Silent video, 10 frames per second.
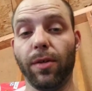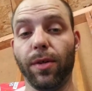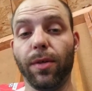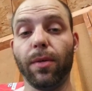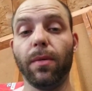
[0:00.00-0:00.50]

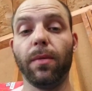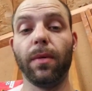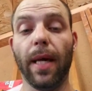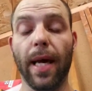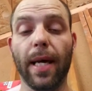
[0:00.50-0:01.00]
2
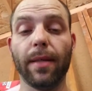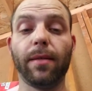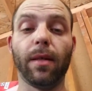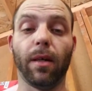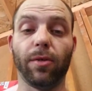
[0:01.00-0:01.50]

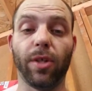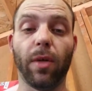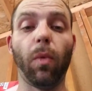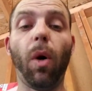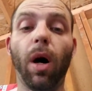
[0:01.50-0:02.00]
heads on a
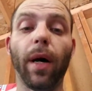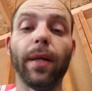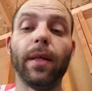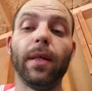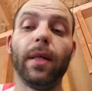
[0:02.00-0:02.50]
Gen 1